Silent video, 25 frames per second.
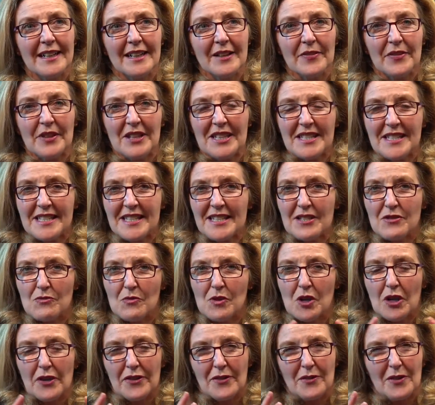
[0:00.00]
this is
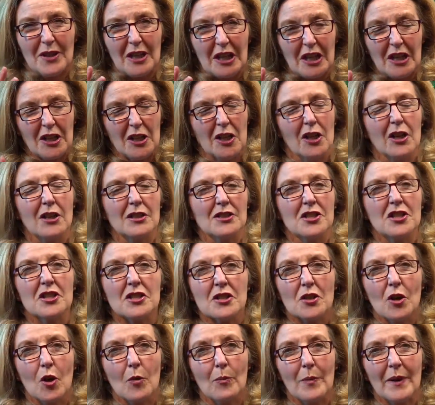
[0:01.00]
rather a large
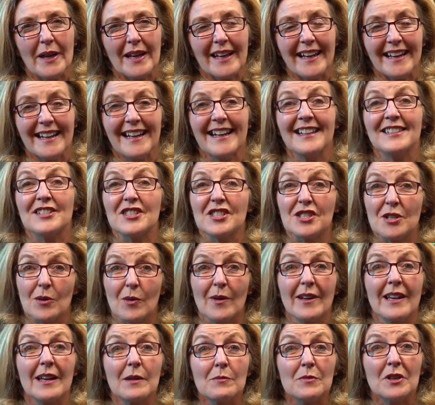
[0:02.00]
topic, and so I
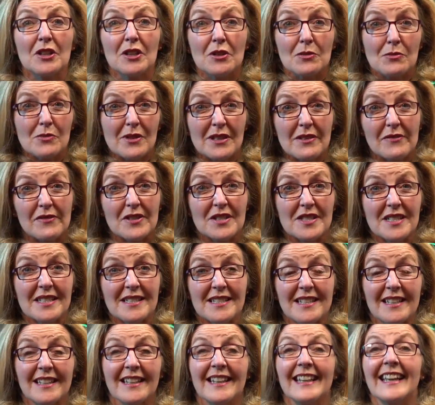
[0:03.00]
am going to revisit
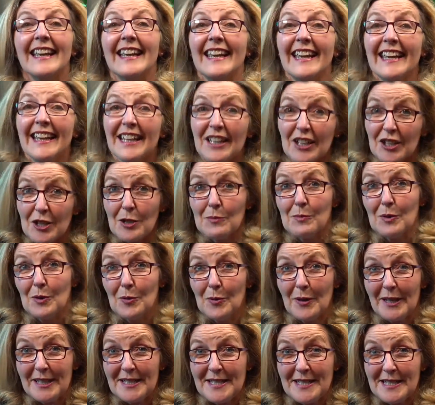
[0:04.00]
it in a couple of
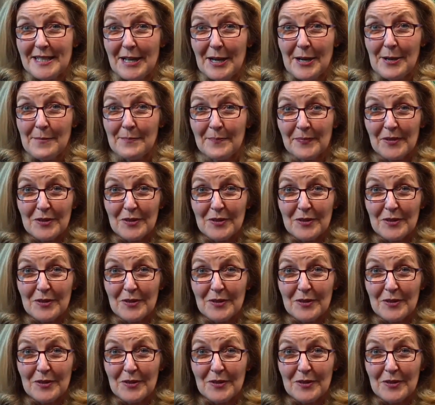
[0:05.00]
weeks' time.